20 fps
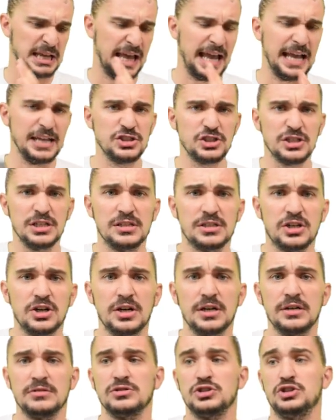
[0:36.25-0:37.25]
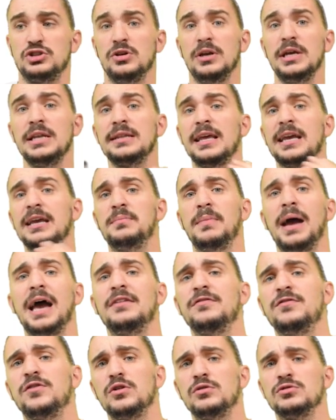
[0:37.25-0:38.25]
engine internals to intake
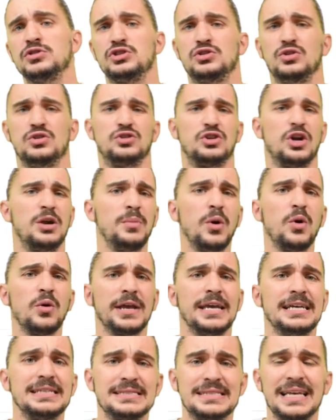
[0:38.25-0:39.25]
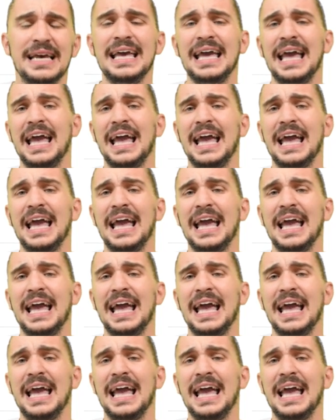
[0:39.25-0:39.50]
manifolds to turbo kits,